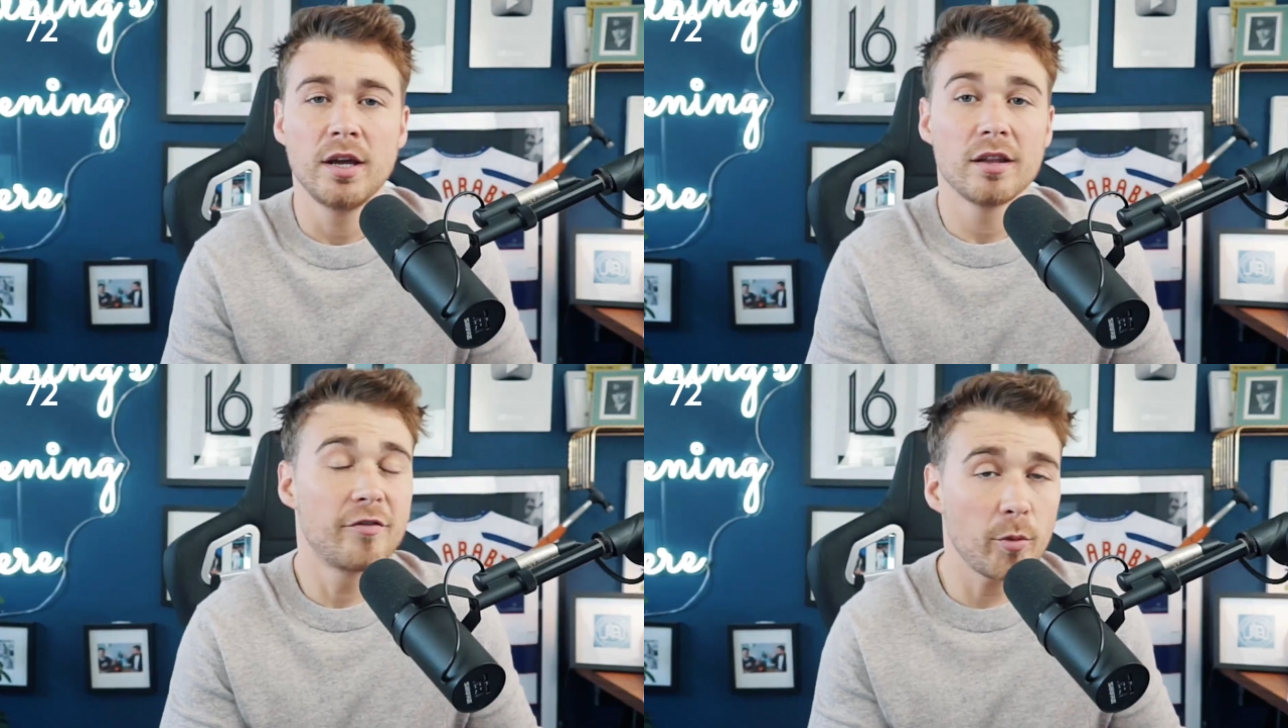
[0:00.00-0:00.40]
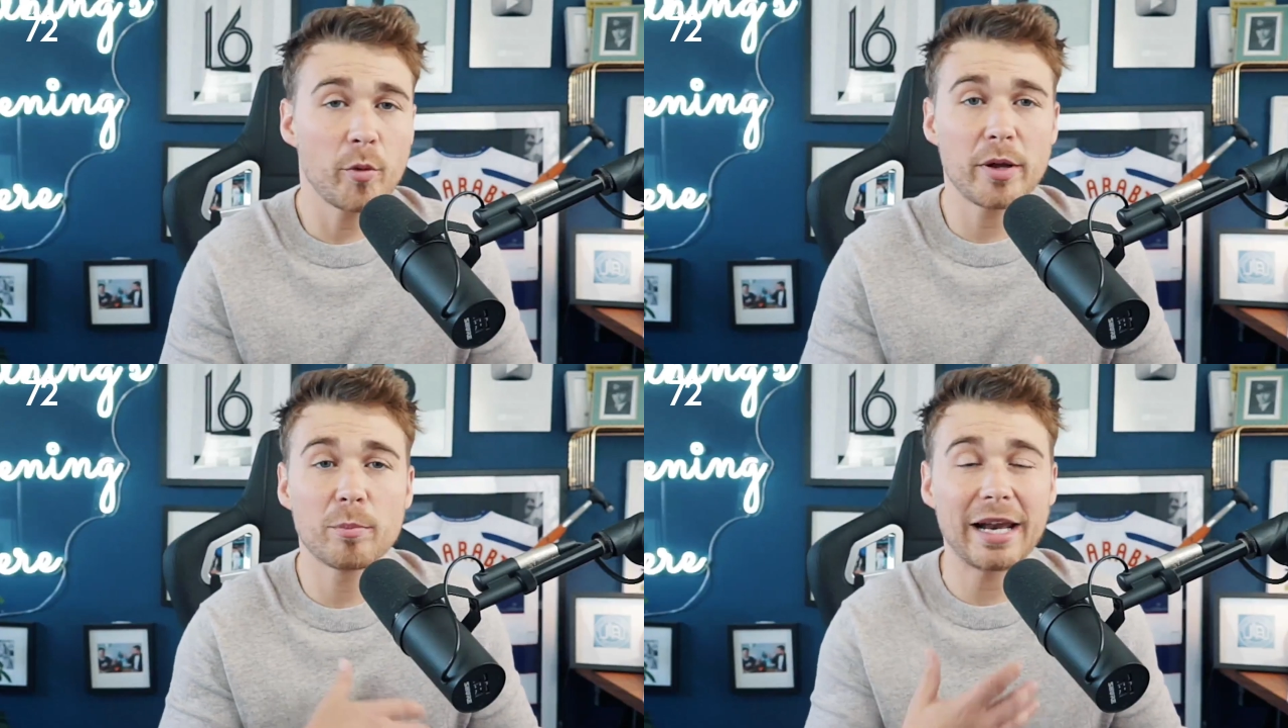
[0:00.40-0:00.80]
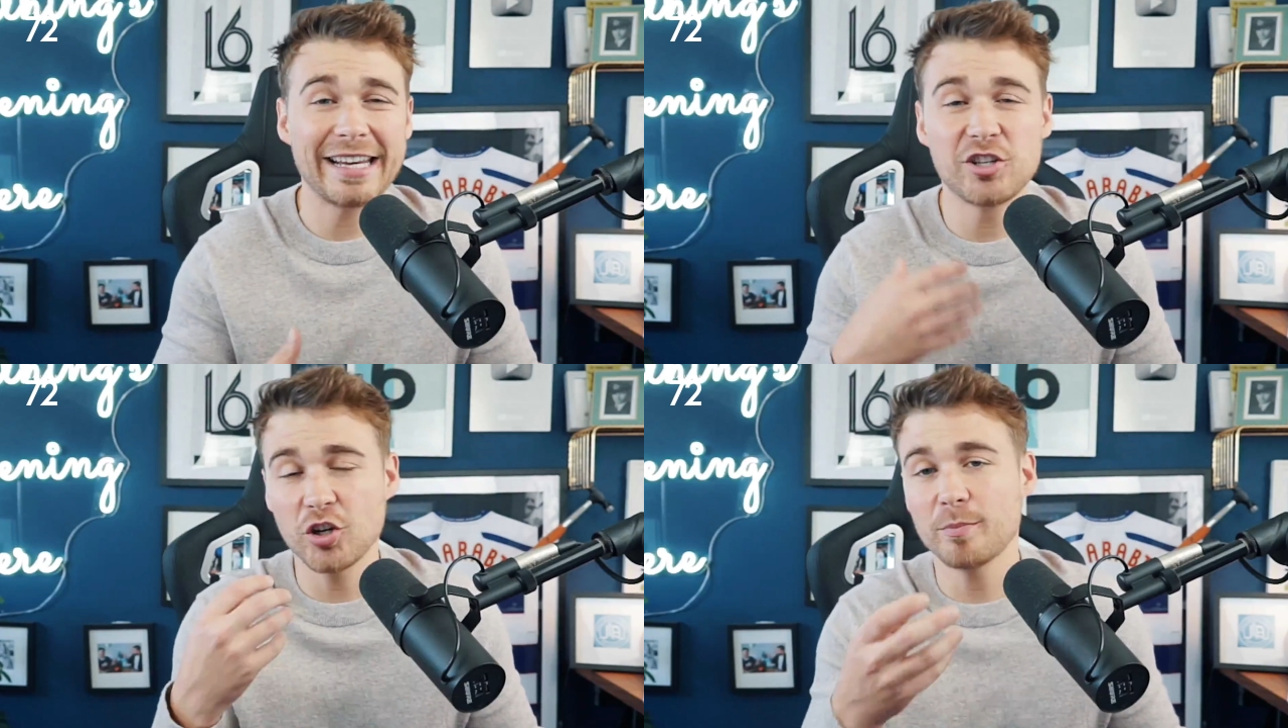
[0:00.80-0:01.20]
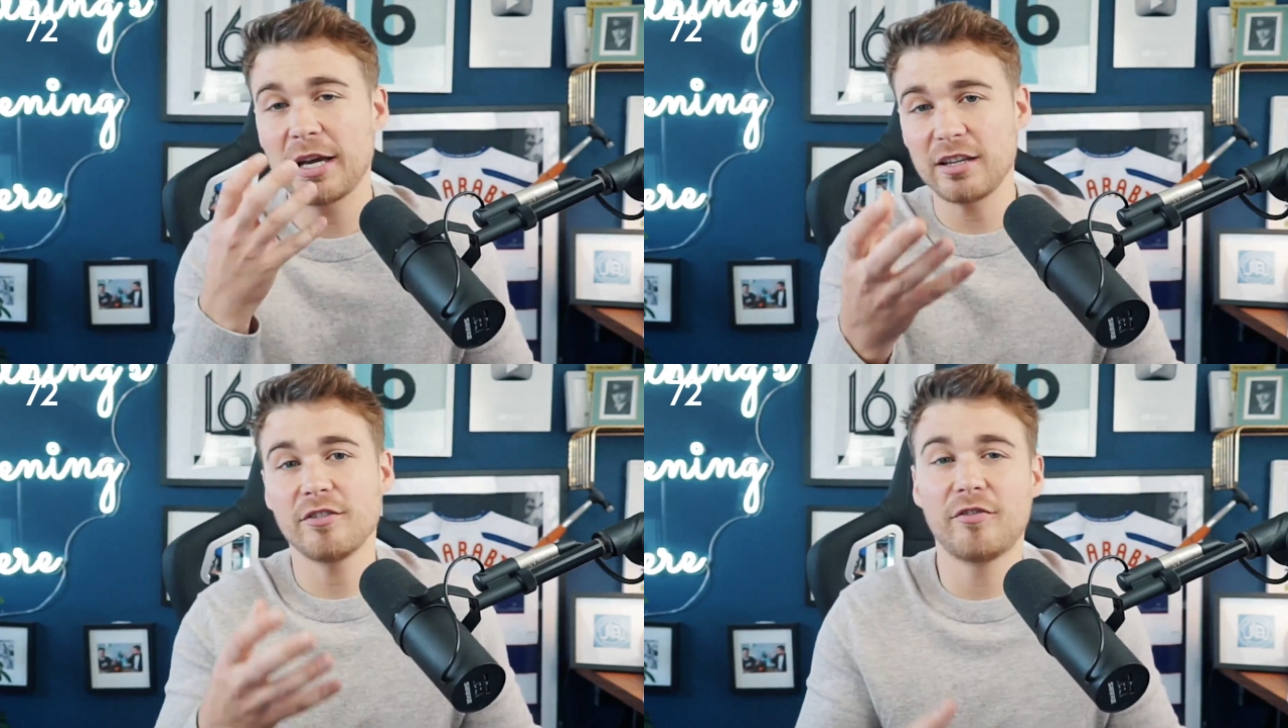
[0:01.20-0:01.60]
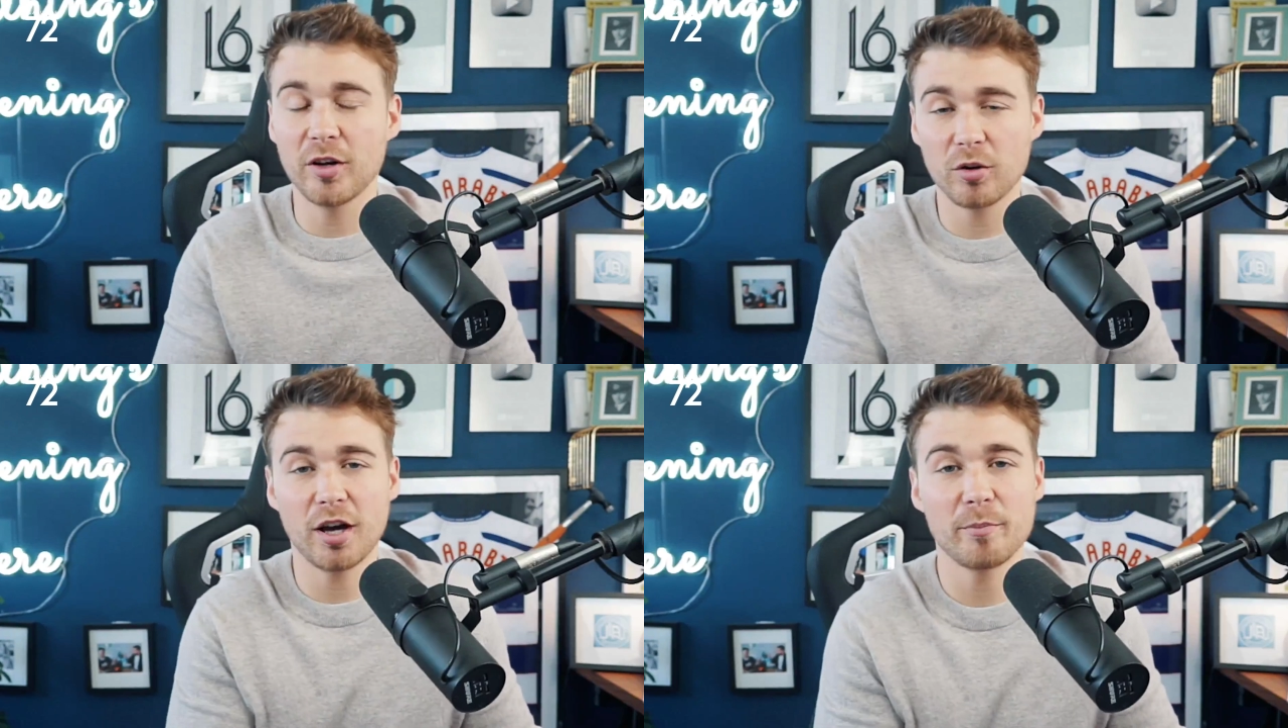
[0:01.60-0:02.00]
The football being played should make you
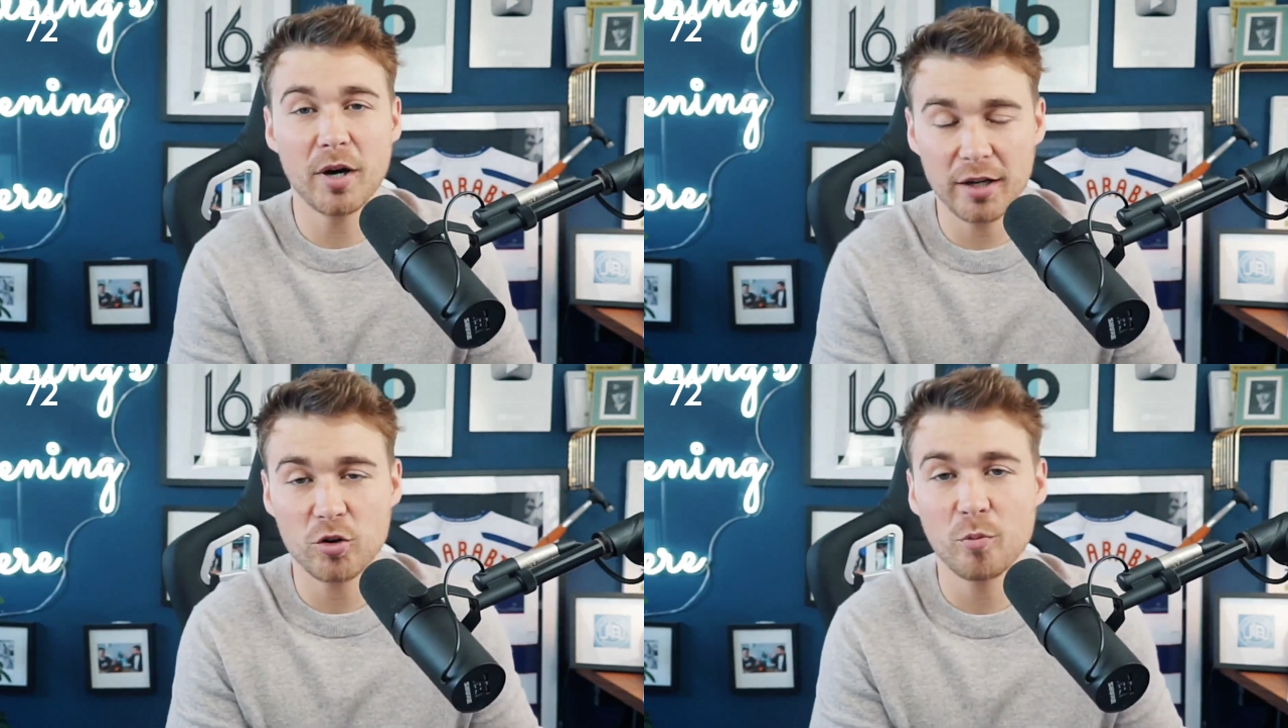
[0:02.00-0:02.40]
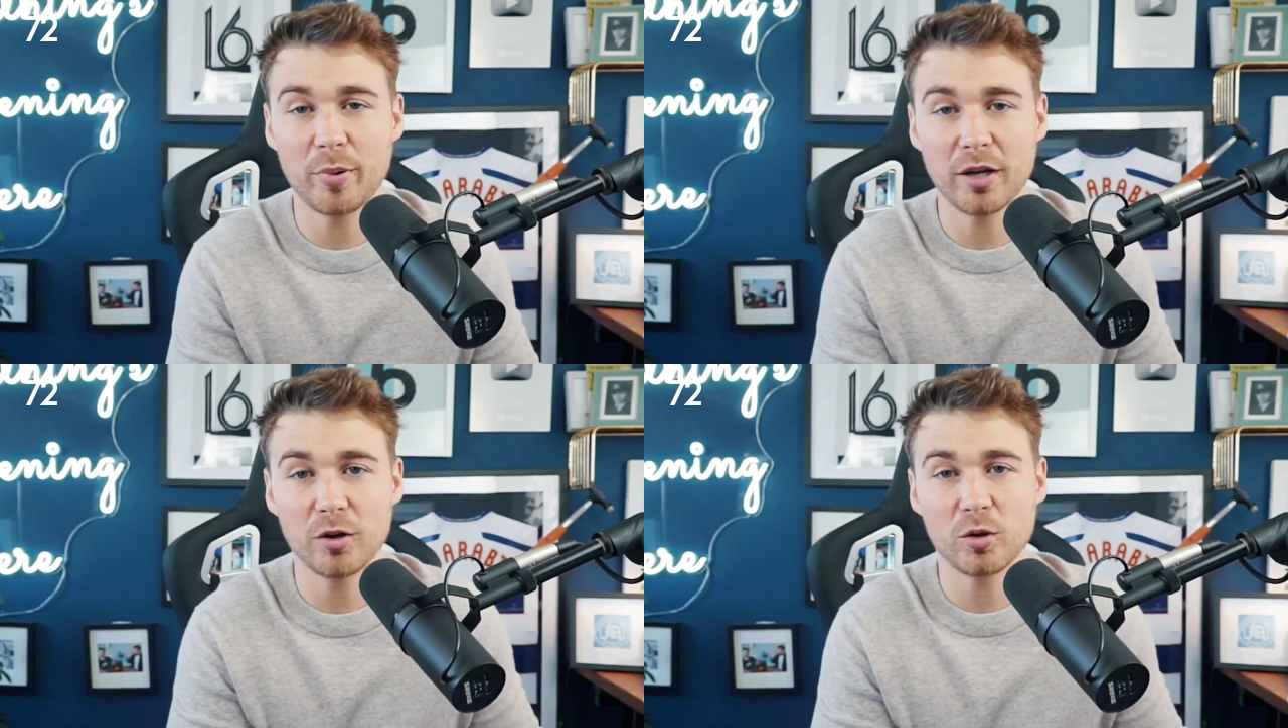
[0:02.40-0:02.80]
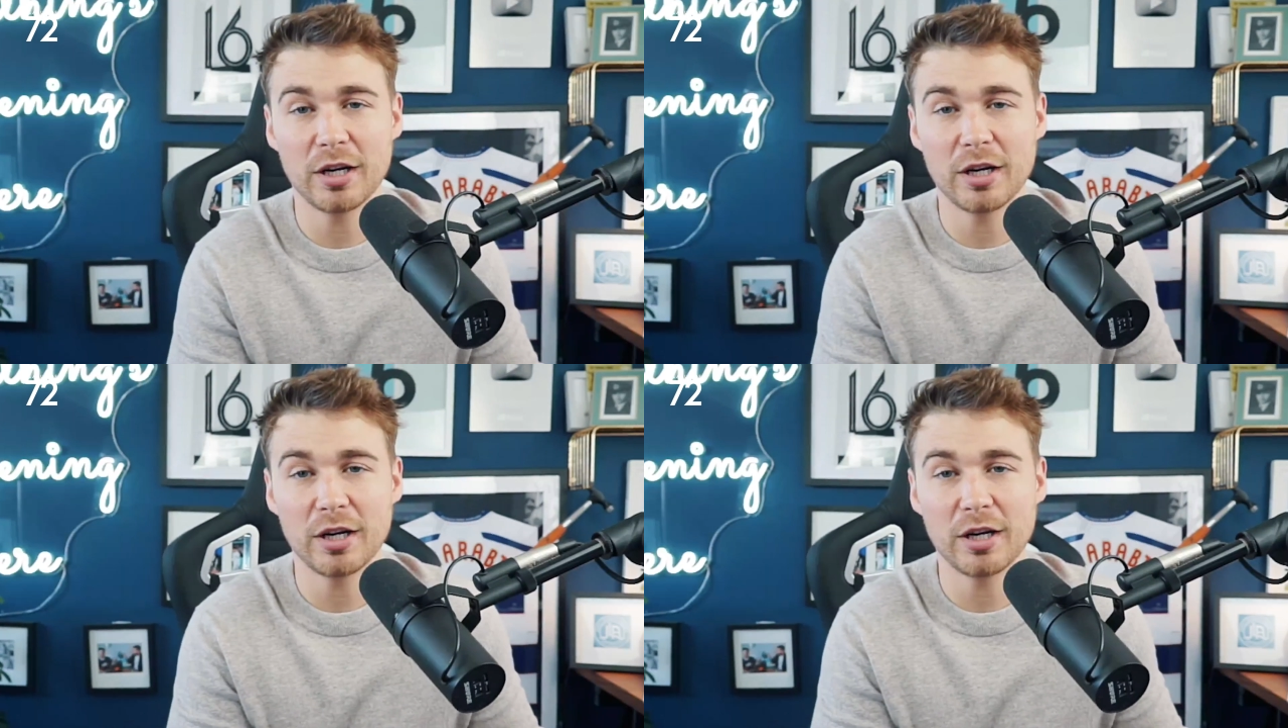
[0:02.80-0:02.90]
feel like Mick Beale